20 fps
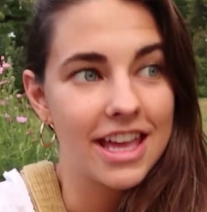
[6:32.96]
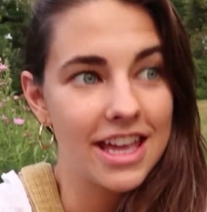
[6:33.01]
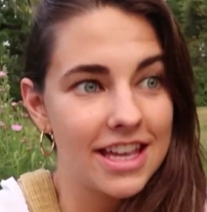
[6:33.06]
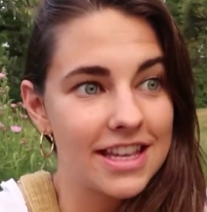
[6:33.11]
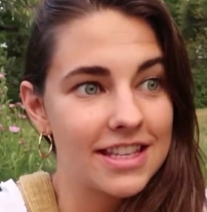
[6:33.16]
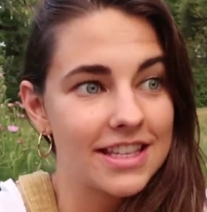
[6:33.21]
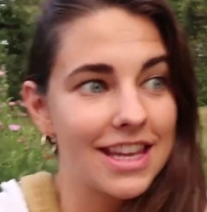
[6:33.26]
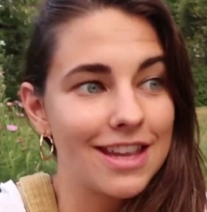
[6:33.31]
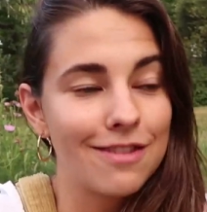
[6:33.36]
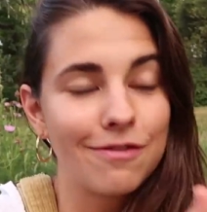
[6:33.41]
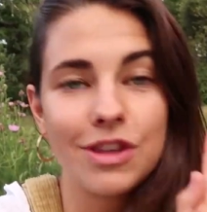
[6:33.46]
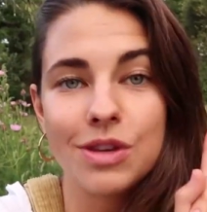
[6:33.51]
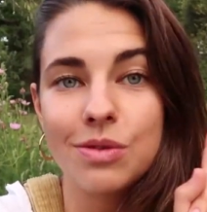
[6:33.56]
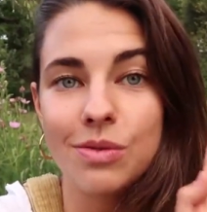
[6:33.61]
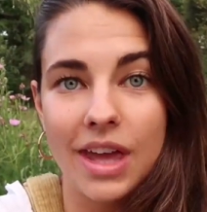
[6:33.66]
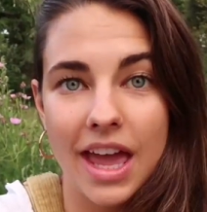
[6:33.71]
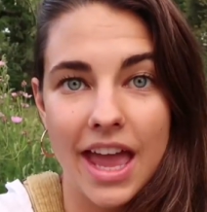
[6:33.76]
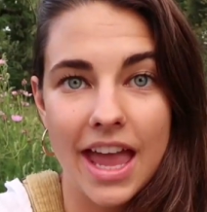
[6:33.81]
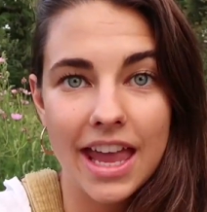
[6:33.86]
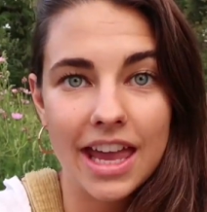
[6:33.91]
is if you
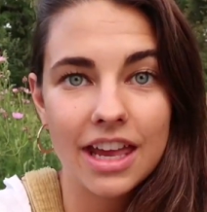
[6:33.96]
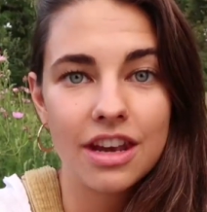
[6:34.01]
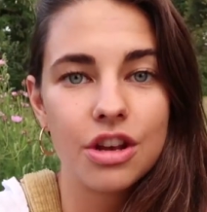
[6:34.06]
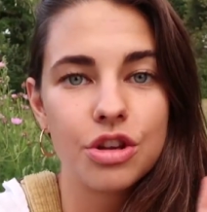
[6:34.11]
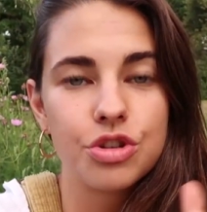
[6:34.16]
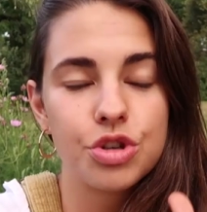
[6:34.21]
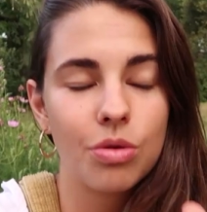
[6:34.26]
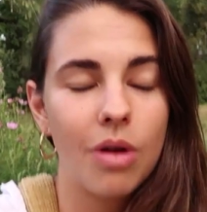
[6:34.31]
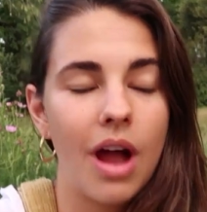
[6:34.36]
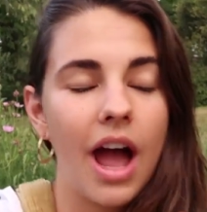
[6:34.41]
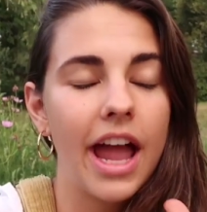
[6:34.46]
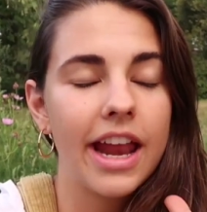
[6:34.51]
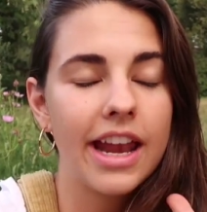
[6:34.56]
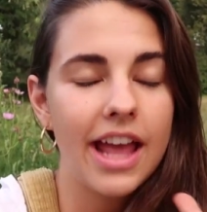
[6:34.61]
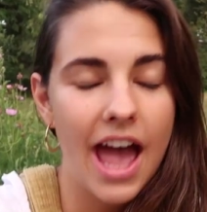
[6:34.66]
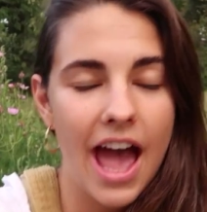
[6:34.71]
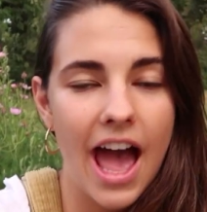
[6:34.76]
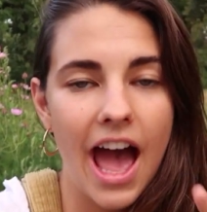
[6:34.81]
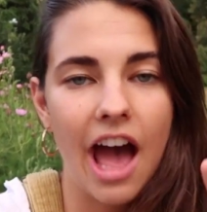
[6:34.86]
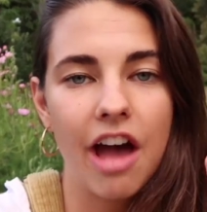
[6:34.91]
can try
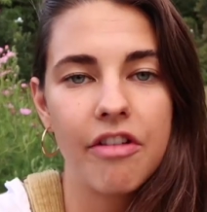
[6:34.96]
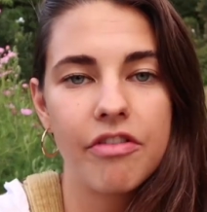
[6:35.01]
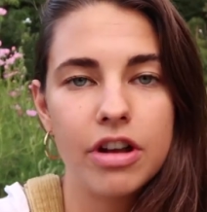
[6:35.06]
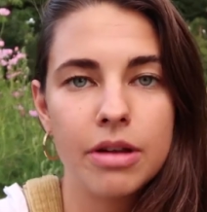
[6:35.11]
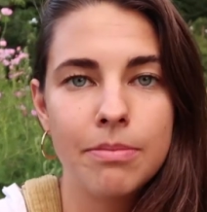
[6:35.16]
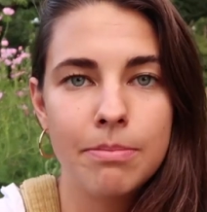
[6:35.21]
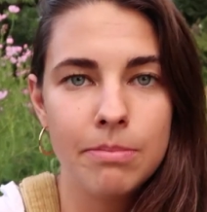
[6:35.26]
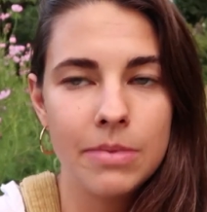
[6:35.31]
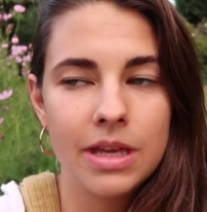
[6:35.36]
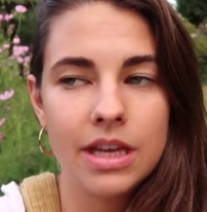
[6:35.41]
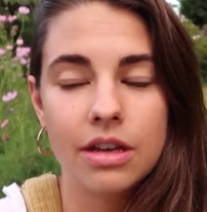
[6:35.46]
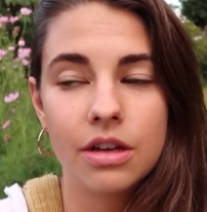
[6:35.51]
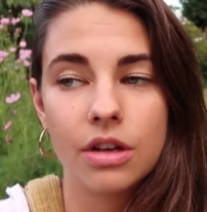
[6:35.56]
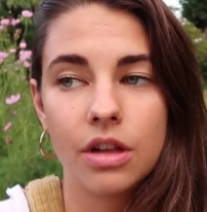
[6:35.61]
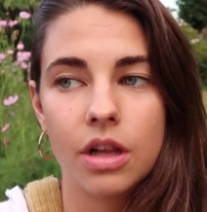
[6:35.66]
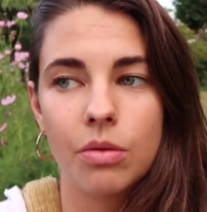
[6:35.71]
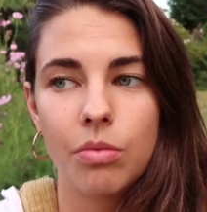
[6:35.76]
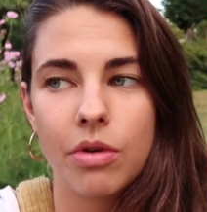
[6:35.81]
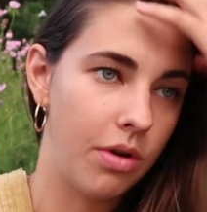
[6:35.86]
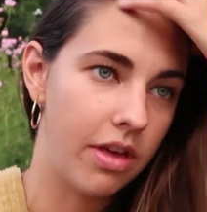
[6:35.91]
to have a
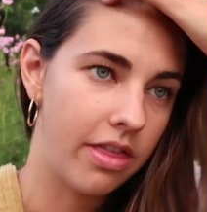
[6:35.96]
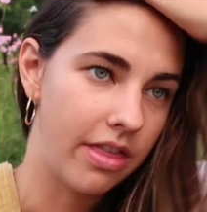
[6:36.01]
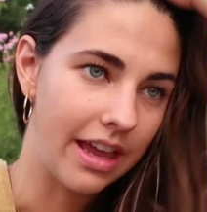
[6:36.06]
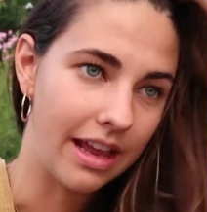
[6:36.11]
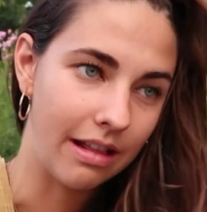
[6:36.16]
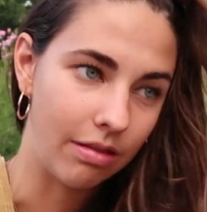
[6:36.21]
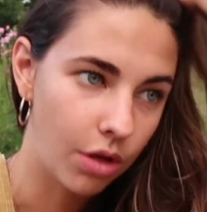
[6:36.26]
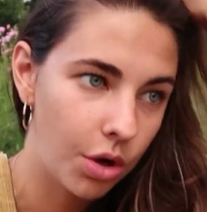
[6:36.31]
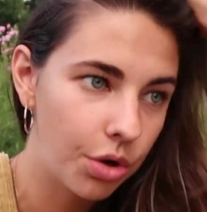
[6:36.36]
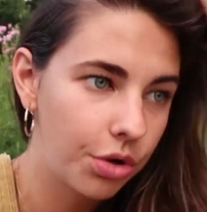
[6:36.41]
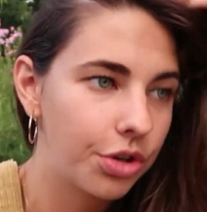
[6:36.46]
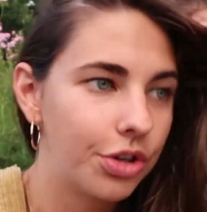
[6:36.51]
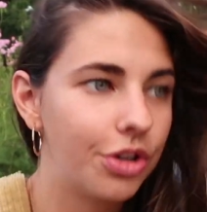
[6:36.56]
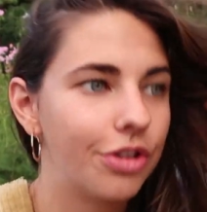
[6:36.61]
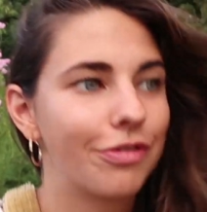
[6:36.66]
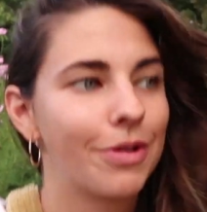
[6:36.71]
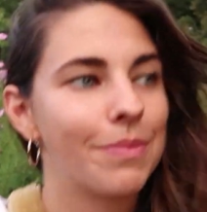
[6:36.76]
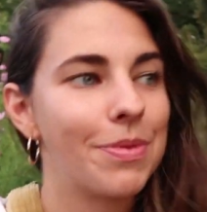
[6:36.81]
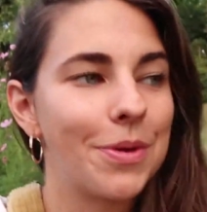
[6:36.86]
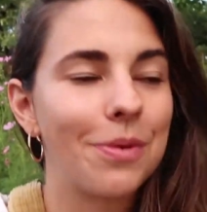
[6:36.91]
meal with a
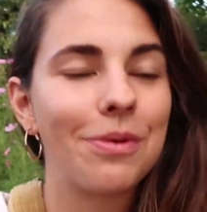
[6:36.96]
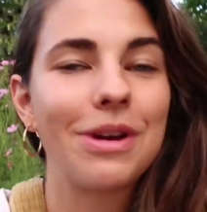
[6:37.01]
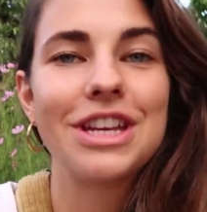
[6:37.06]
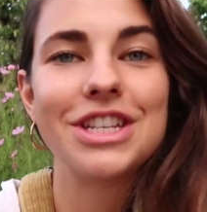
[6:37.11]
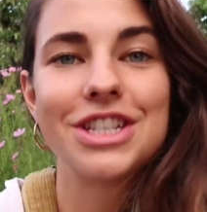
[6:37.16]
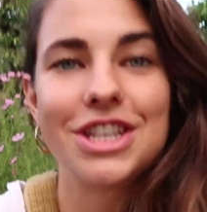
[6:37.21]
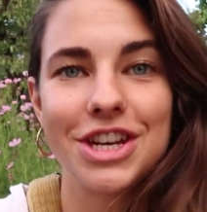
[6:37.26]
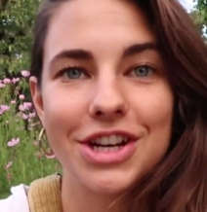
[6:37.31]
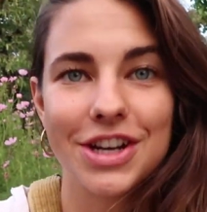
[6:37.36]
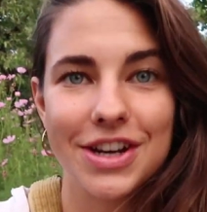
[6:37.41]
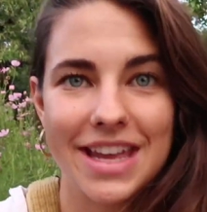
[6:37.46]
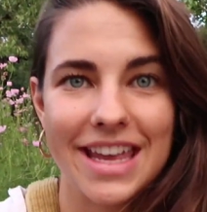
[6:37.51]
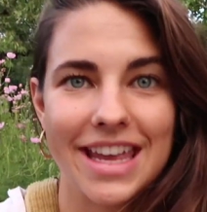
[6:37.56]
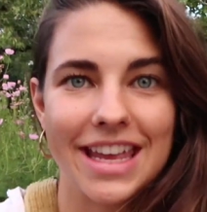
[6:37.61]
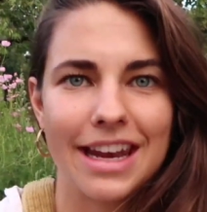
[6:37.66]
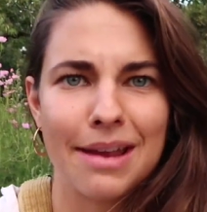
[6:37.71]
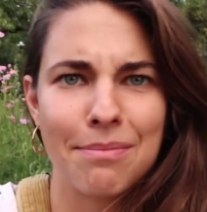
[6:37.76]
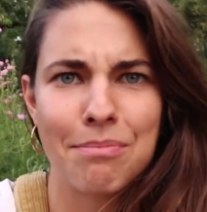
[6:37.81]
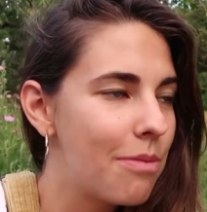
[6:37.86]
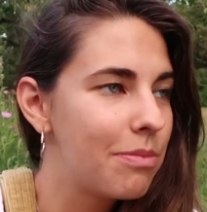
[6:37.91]
local from the region you're
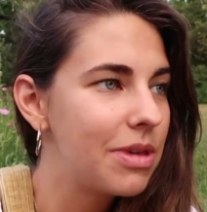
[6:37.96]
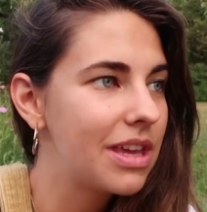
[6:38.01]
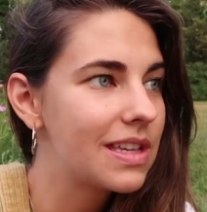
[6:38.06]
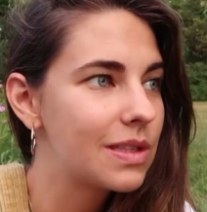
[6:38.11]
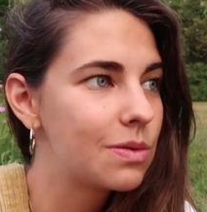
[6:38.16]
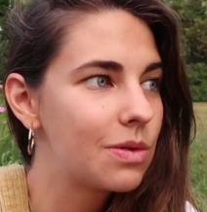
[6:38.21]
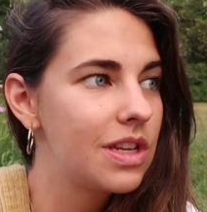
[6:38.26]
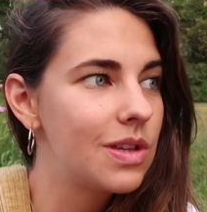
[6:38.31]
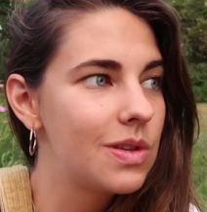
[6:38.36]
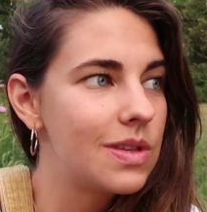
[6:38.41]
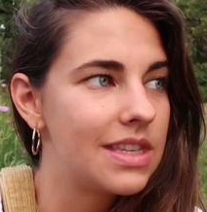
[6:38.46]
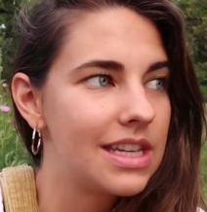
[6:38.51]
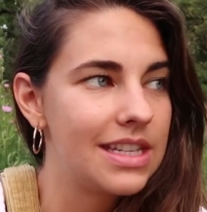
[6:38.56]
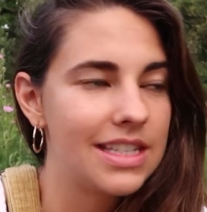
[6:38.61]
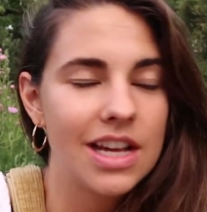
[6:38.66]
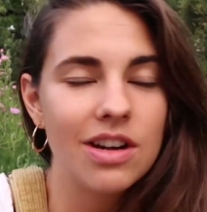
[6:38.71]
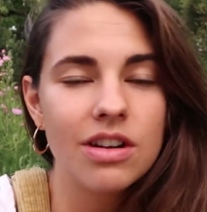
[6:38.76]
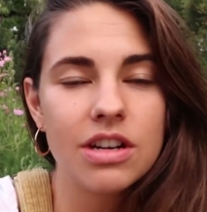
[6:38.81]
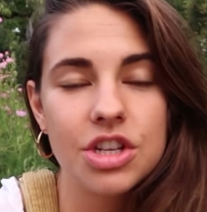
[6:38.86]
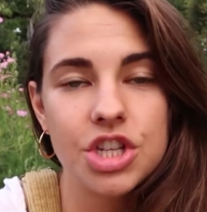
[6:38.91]
in because when you
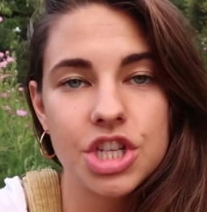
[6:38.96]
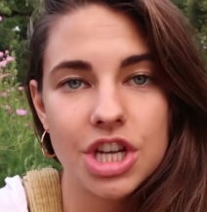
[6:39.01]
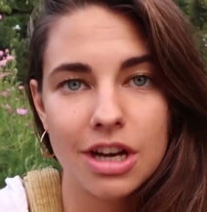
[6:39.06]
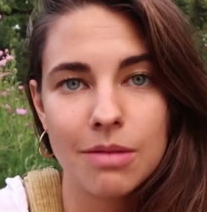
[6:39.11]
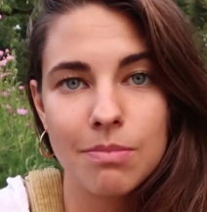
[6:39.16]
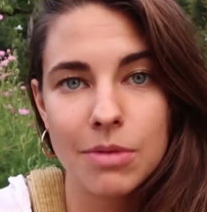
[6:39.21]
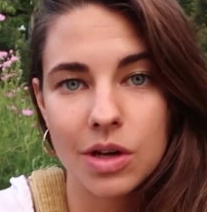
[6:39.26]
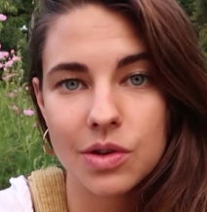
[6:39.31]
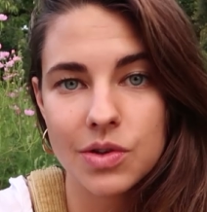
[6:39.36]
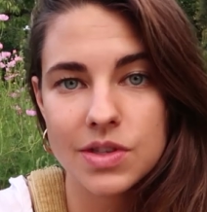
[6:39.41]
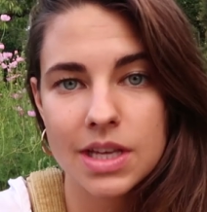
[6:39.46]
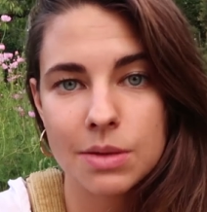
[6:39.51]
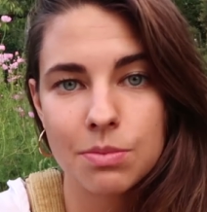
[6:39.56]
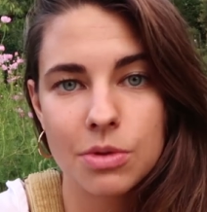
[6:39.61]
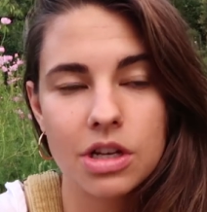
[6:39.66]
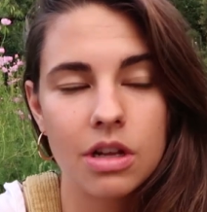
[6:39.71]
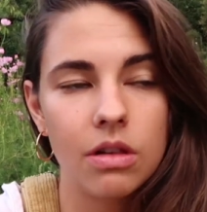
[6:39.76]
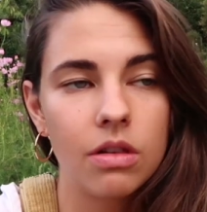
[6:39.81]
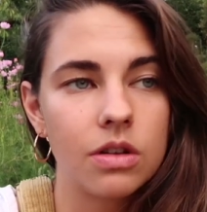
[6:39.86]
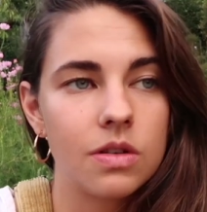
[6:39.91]
sit down and share a meal with
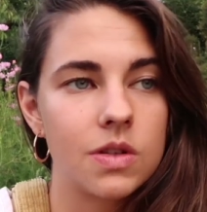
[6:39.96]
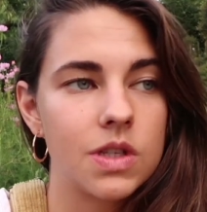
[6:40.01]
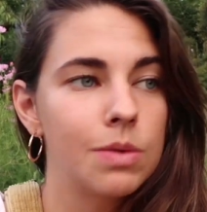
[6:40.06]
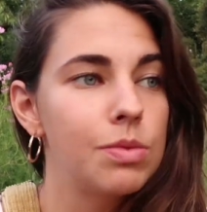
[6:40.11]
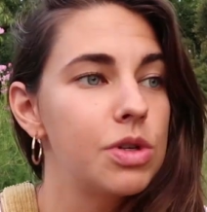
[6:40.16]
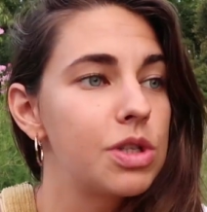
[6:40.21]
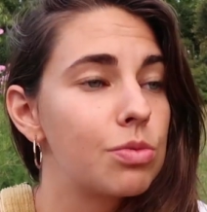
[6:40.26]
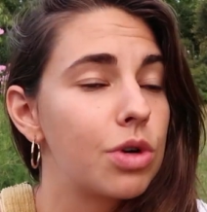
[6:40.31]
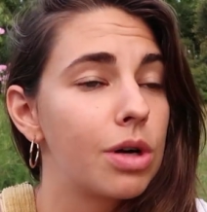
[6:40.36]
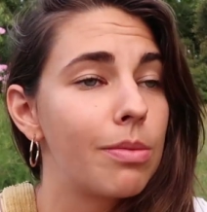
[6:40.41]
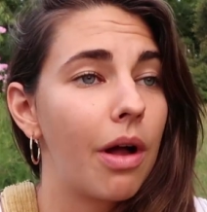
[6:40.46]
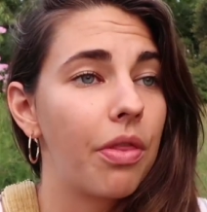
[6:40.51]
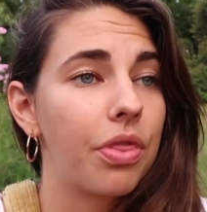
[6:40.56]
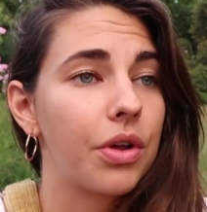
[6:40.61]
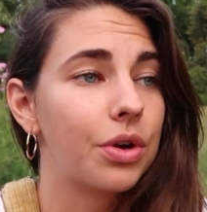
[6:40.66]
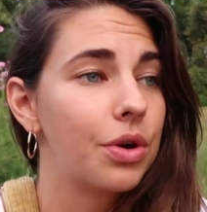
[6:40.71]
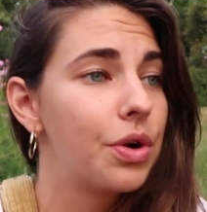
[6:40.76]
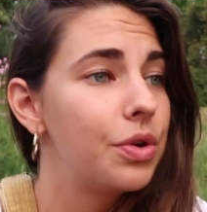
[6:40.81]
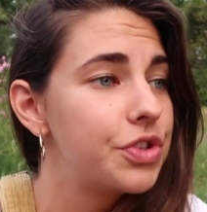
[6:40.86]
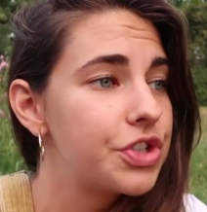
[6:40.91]
someone you learn so much more about
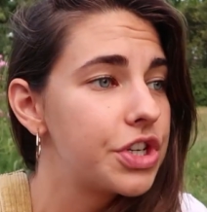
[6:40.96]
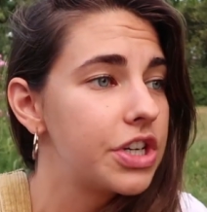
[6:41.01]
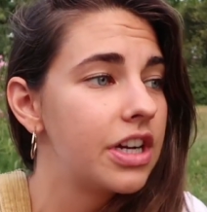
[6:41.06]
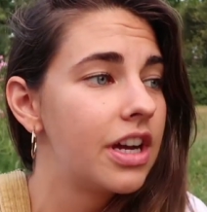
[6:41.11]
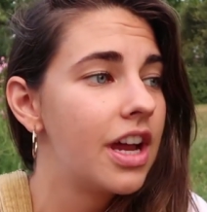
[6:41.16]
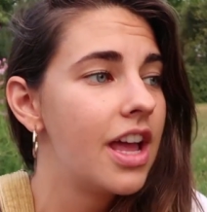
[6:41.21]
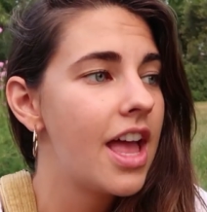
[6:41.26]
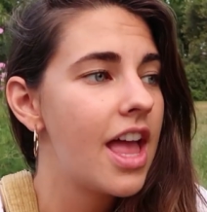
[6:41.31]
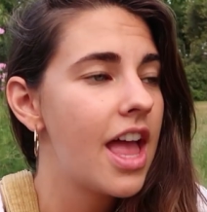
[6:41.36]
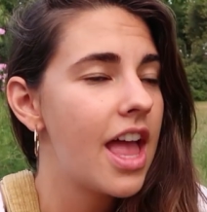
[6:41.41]
their culture